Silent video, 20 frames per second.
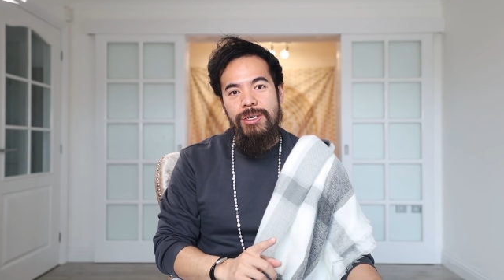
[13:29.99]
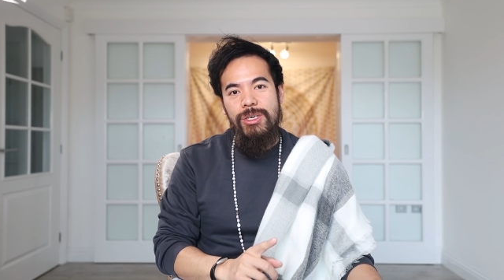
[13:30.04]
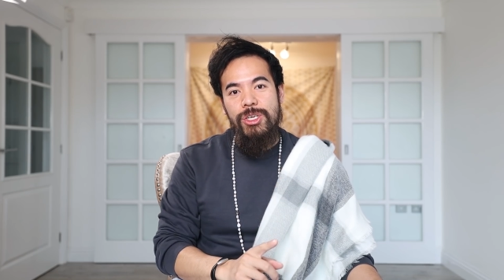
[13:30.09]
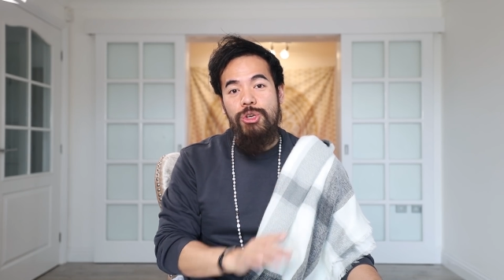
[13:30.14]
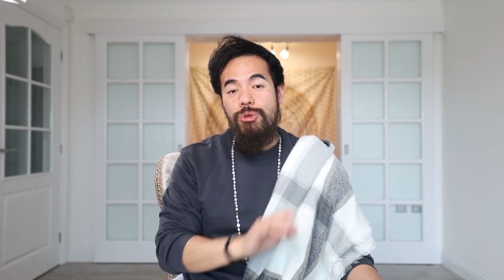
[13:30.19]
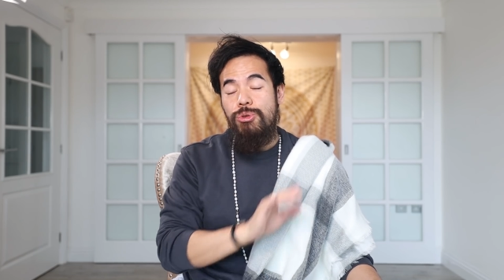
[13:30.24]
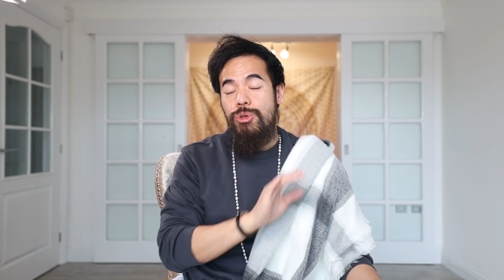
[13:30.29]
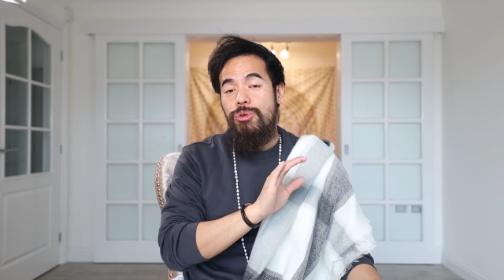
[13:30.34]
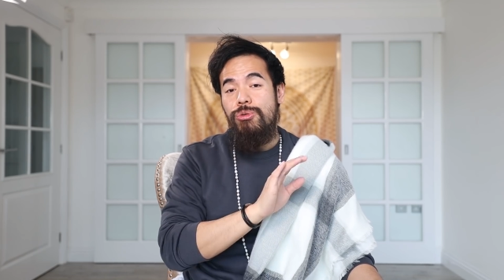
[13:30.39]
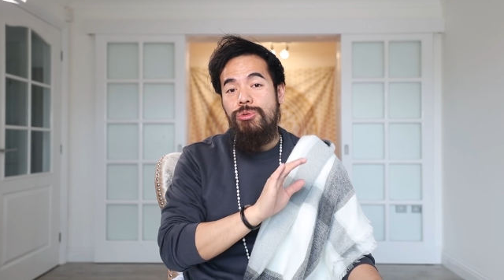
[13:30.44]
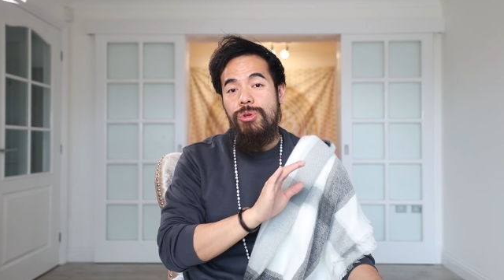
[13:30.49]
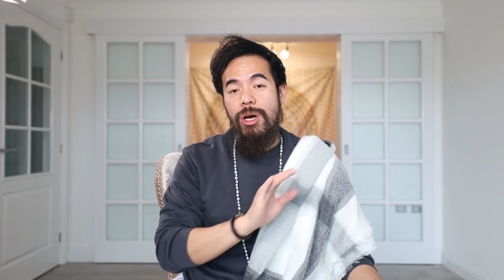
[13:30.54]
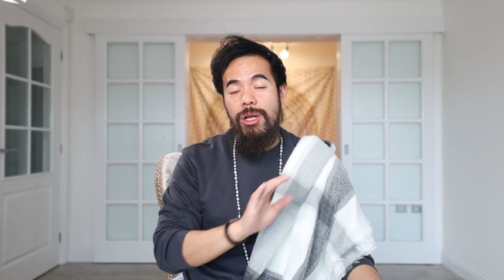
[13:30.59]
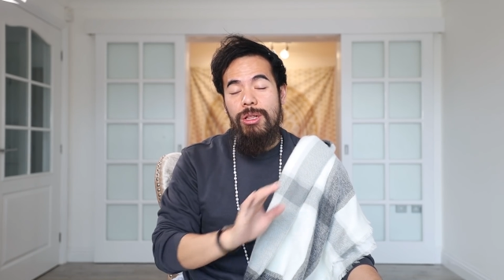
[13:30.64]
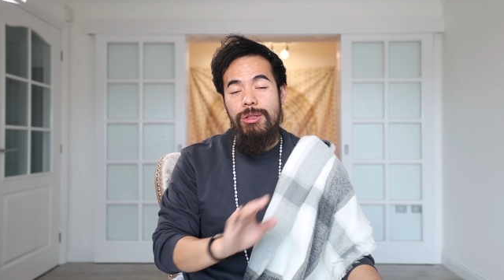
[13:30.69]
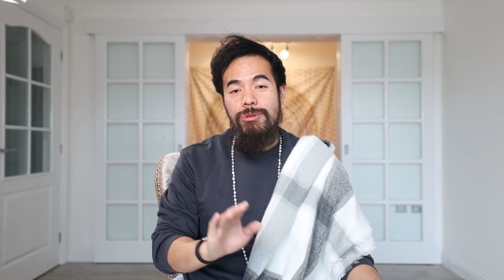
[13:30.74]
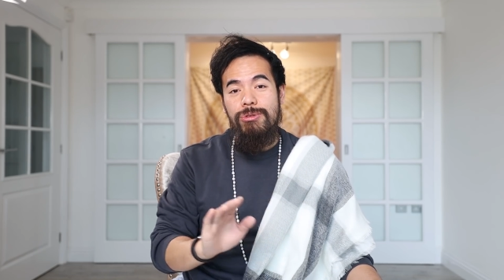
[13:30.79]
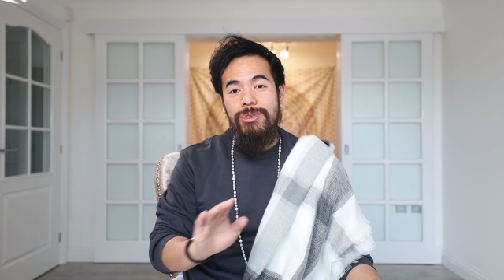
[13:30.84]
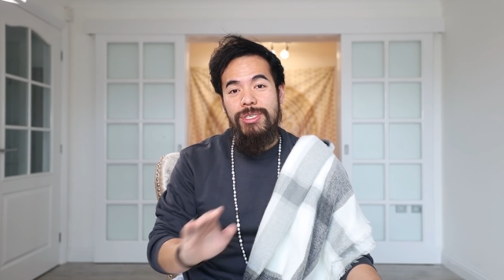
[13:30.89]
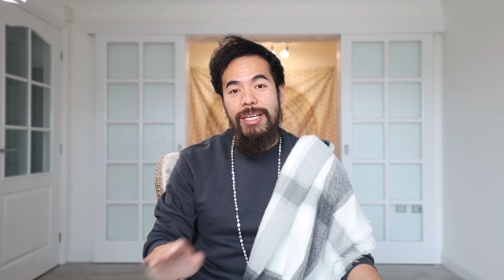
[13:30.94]
you do
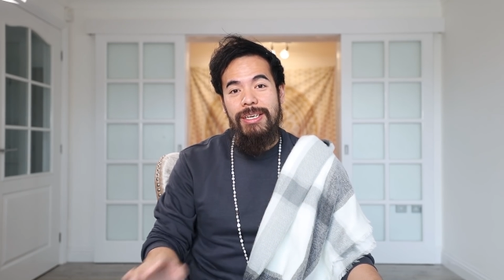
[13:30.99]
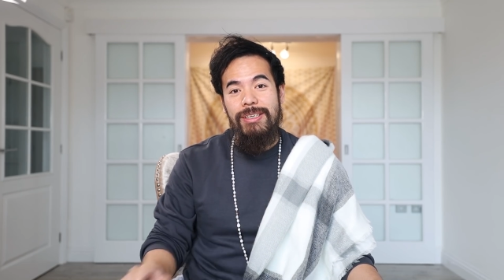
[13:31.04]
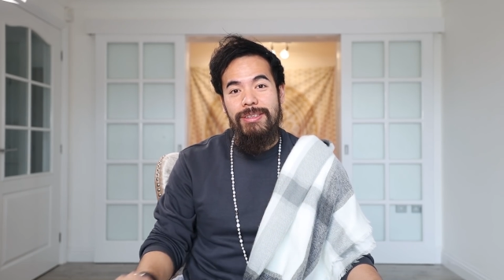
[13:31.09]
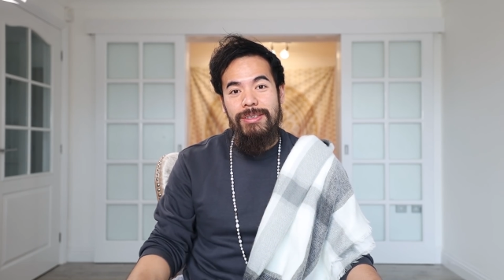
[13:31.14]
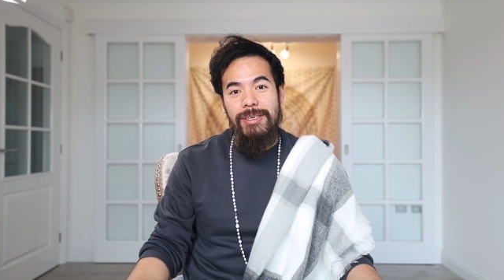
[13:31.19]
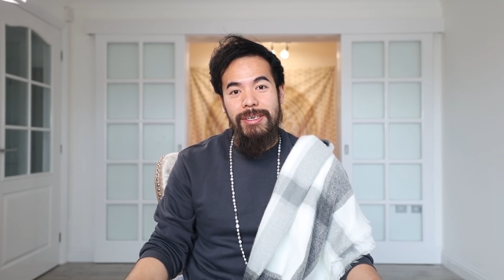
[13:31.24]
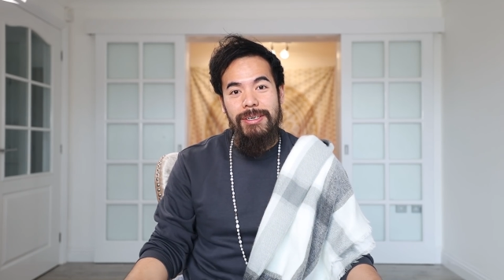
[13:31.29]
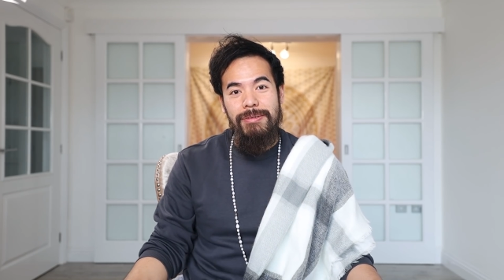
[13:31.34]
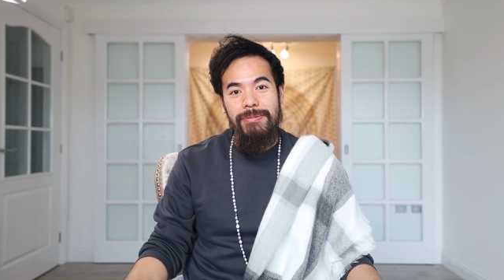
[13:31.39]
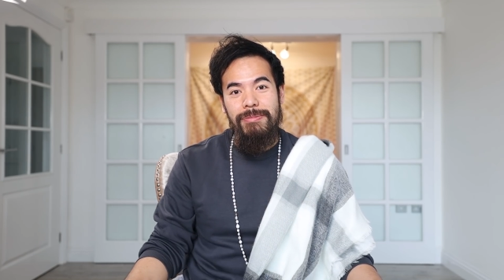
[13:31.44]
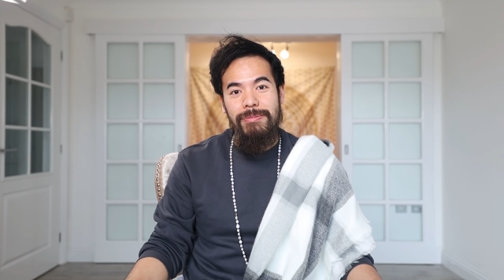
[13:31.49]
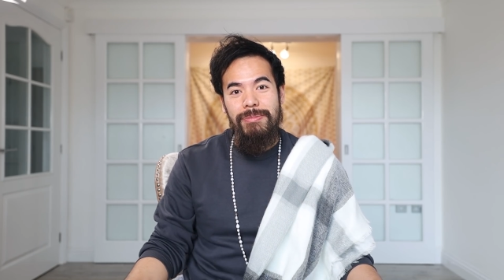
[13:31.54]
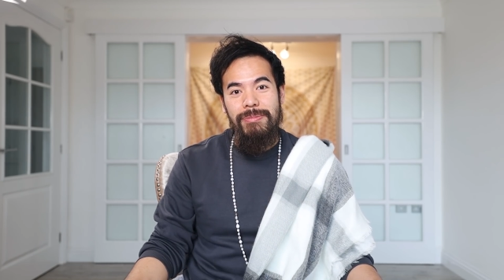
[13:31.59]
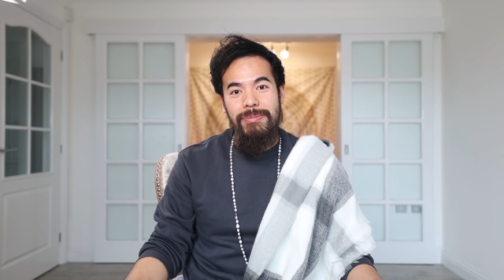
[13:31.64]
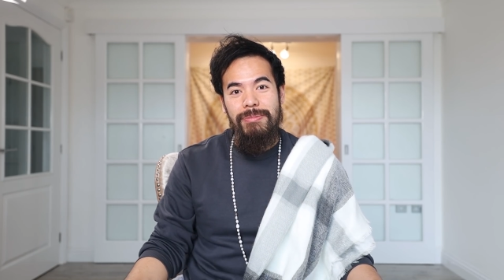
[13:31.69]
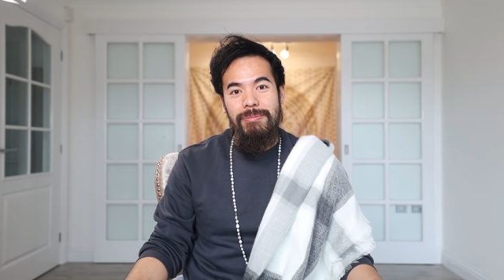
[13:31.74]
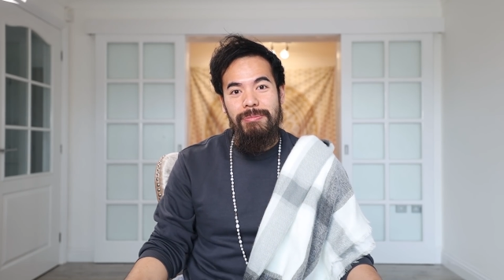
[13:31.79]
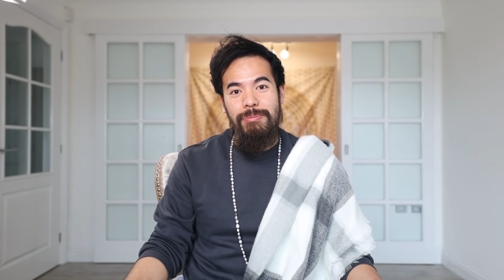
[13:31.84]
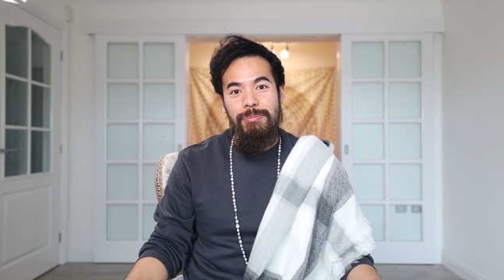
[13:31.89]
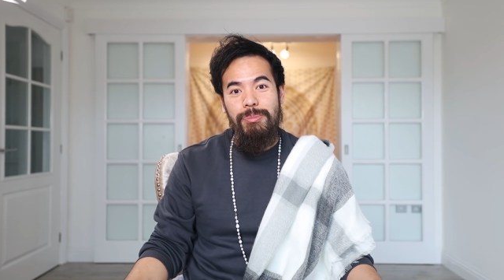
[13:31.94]
not lose anything,
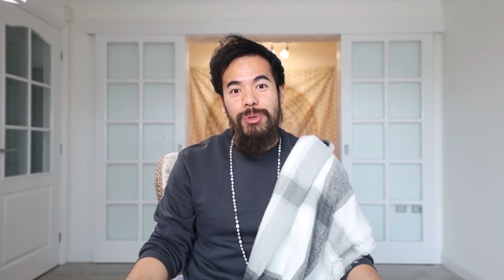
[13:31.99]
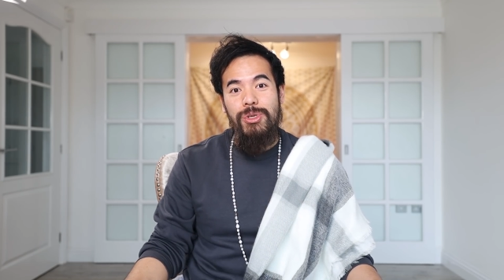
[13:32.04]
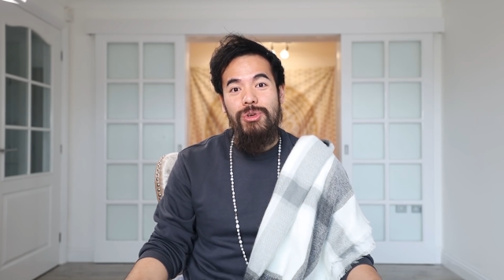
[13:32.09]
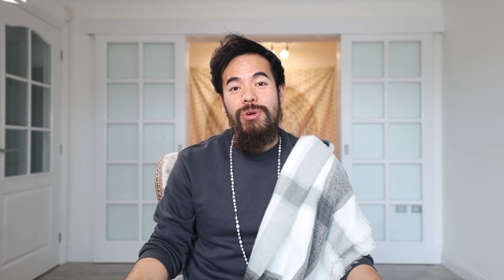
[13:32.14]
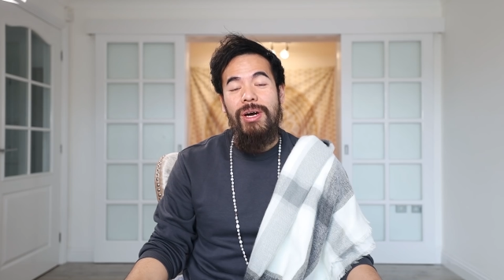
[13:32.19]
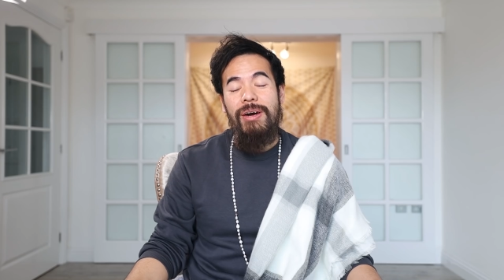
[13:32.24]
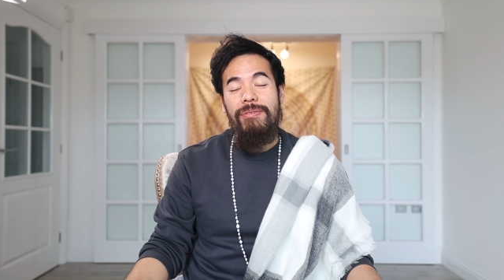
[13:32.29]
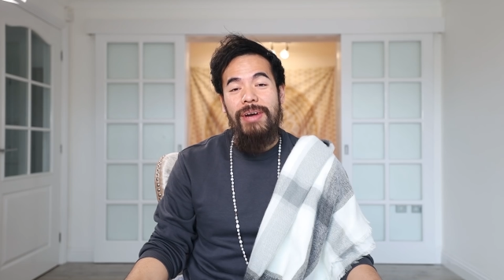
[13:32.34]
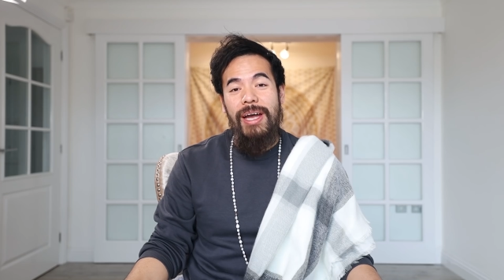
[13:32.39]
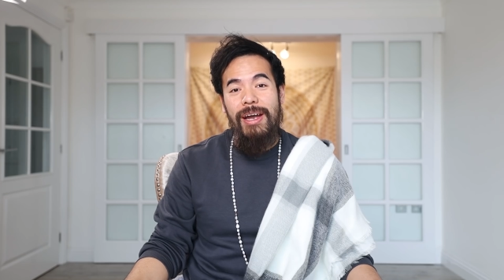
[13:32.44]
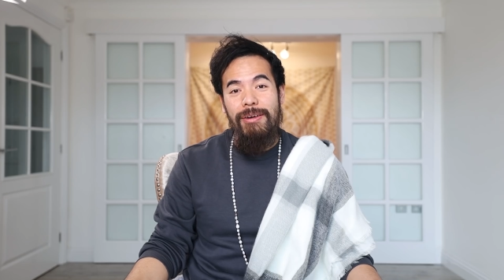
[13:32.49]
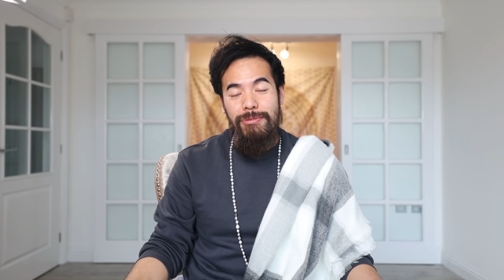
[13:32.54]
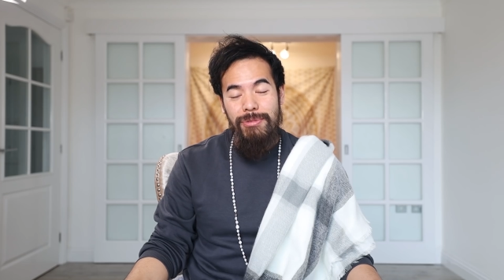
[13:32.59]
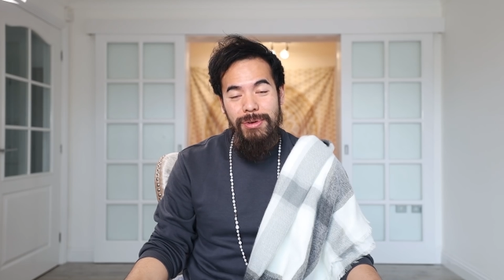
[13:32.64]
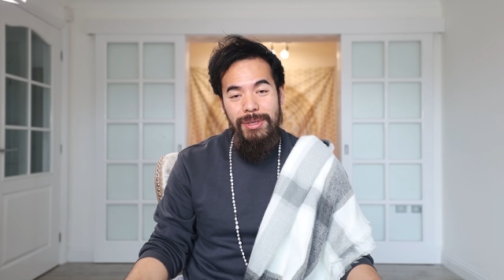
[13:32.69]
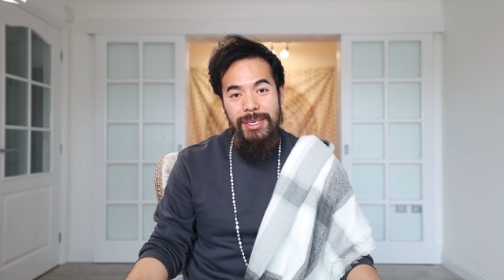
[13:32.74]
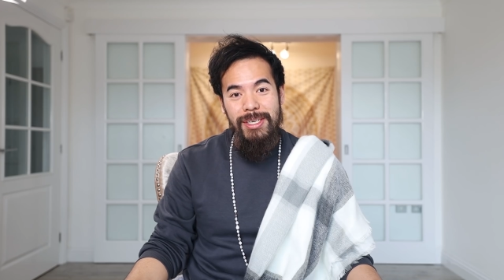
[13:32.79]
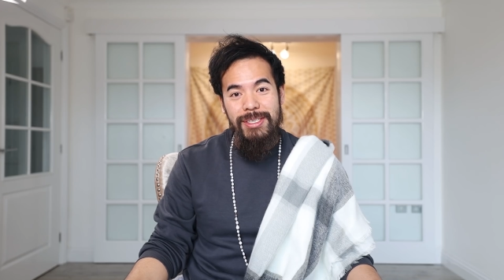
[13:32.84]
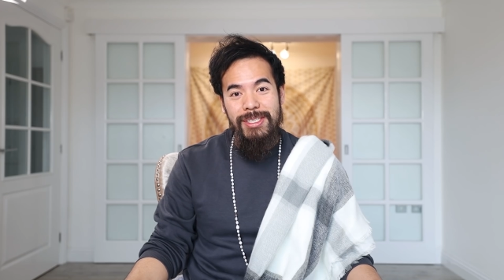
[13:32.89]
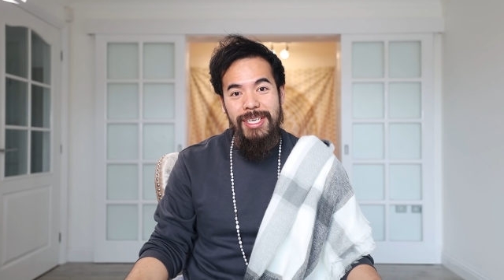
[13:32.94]
but you have
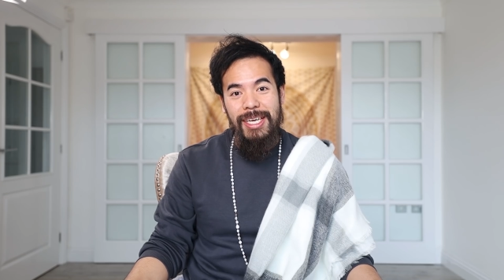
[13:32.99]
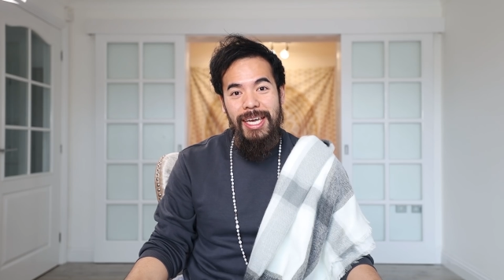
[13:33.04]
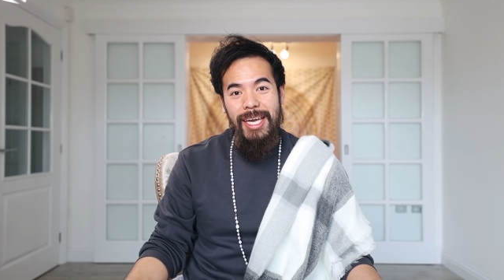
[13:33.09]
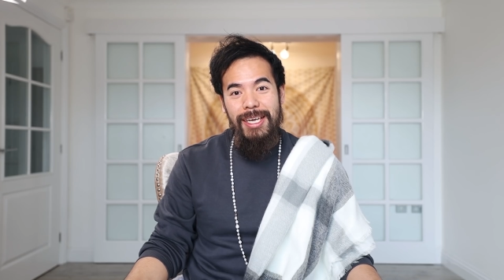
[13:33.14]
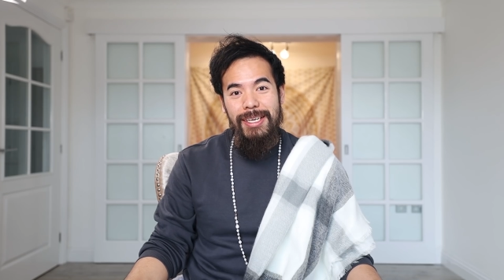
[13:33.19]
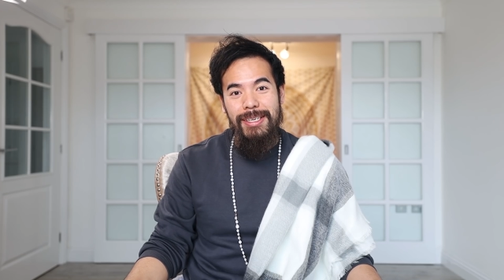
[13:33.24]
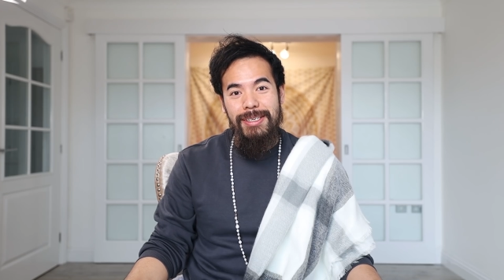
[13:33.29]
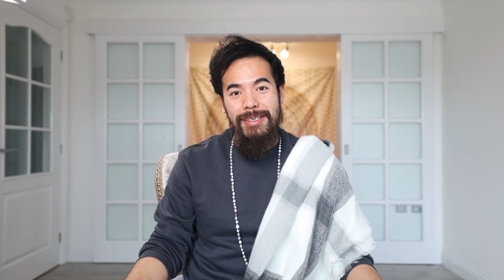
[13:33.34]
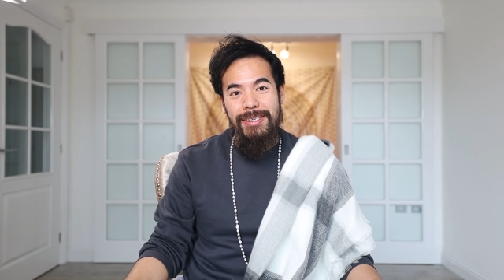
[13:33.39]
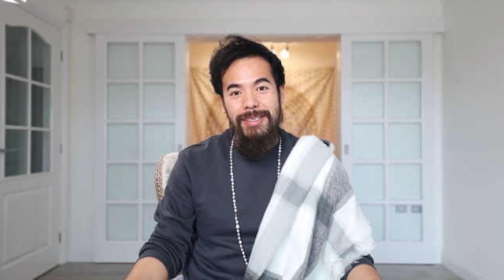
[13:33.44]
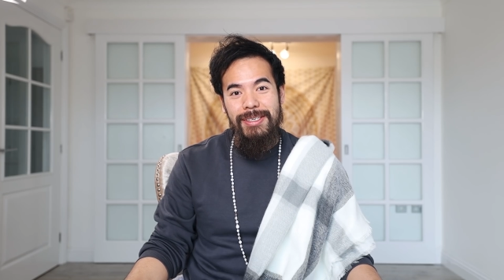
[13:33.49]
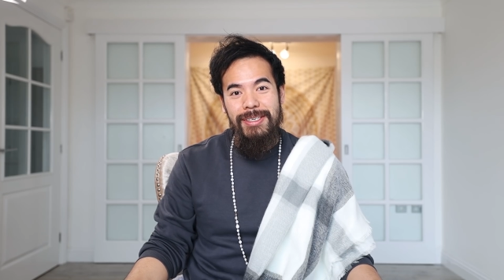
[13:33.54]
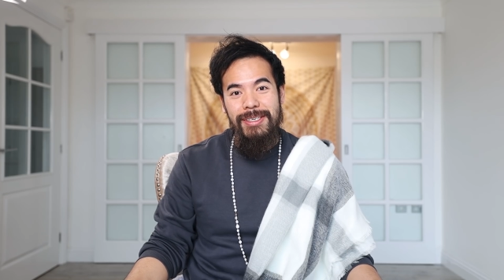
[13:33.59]
everything to gain.